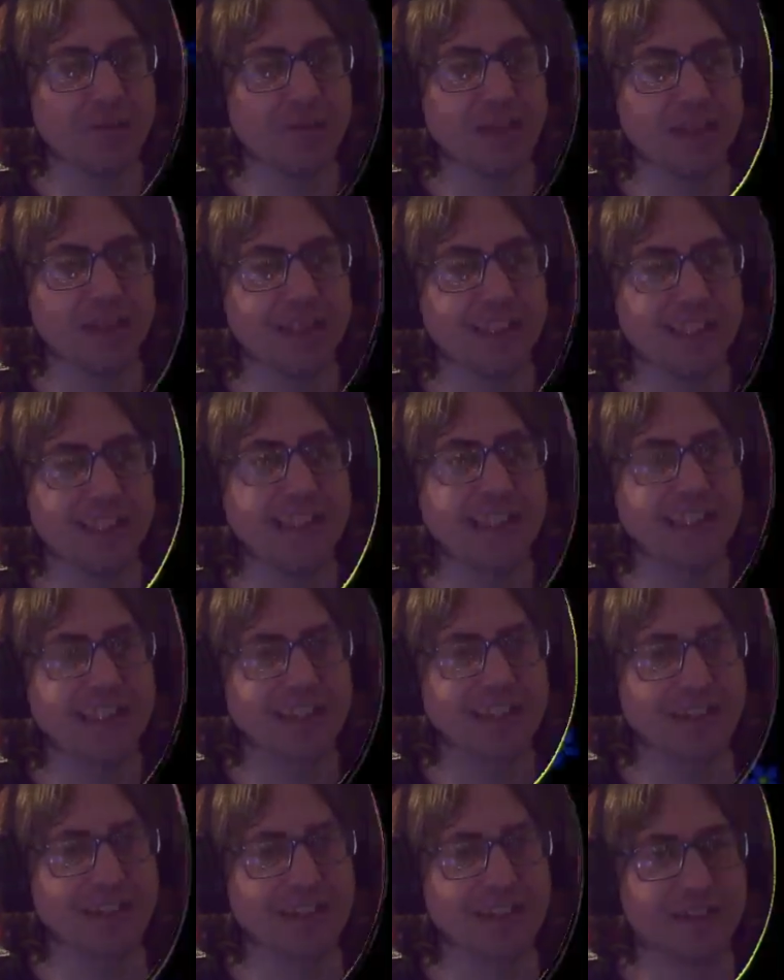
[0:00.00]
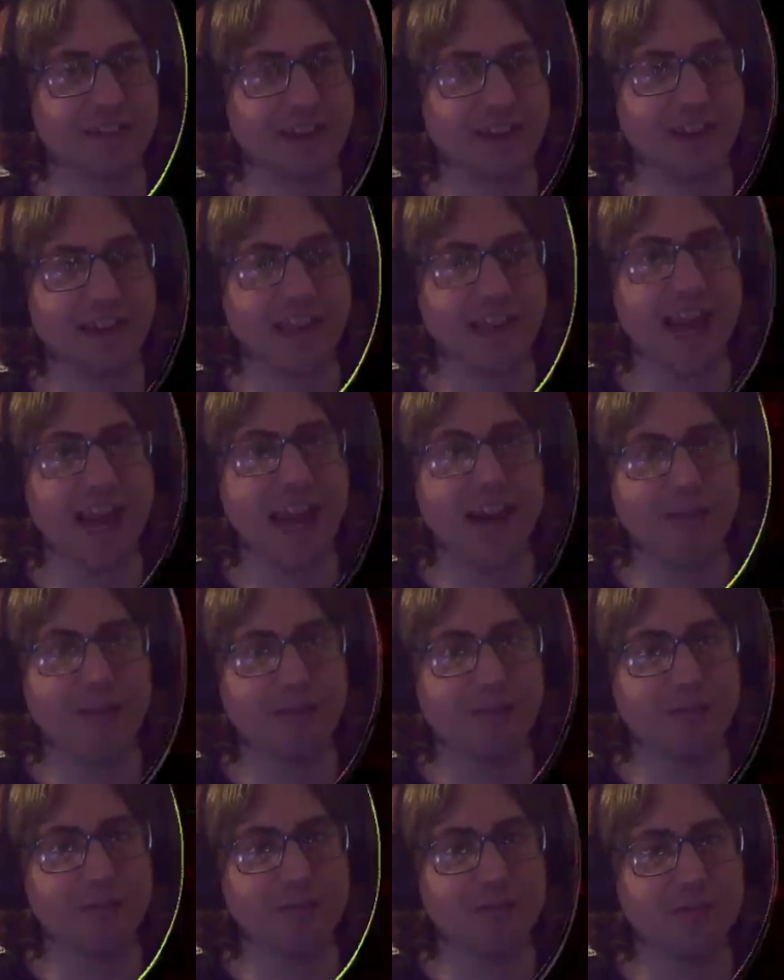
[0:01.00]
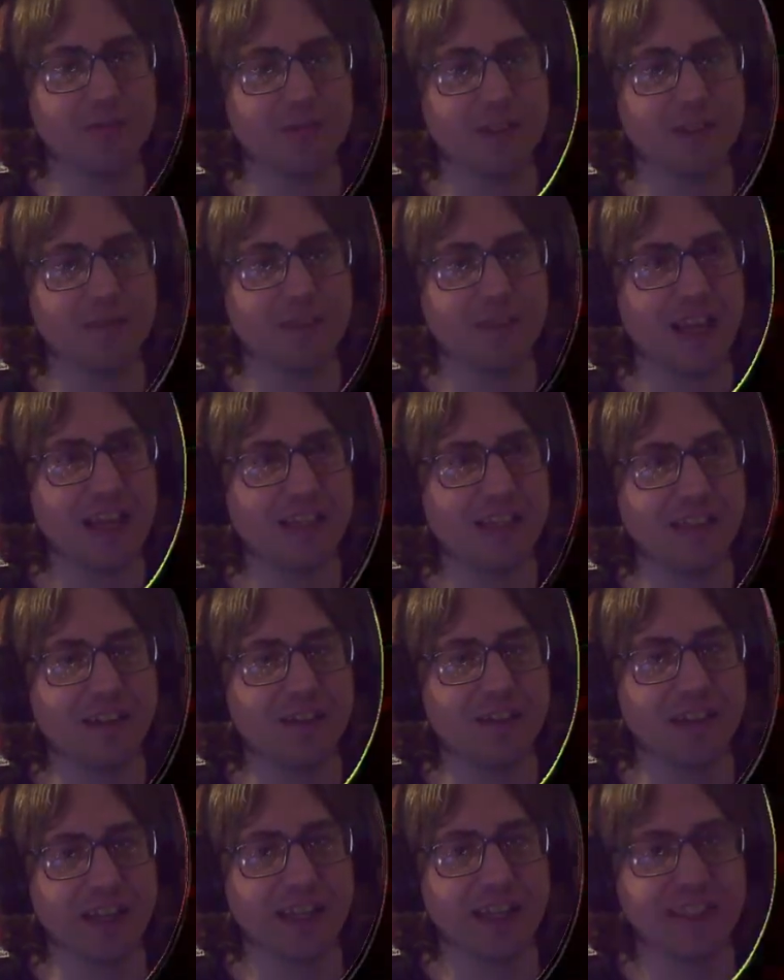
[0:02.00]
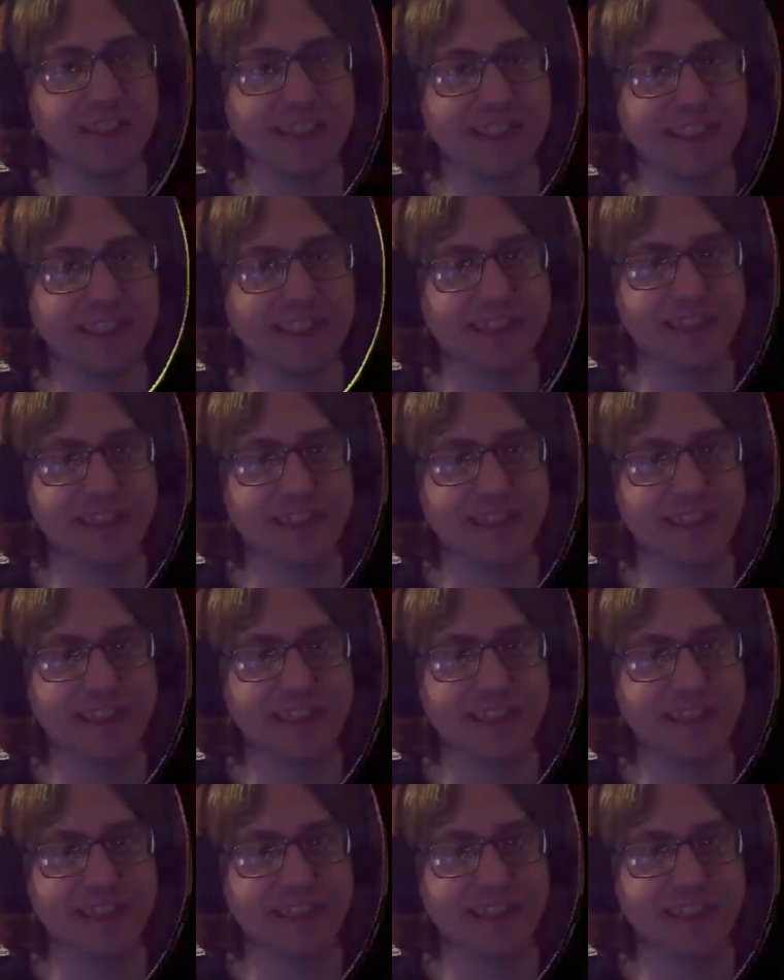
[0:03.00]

Consistent. Like, how have they done this?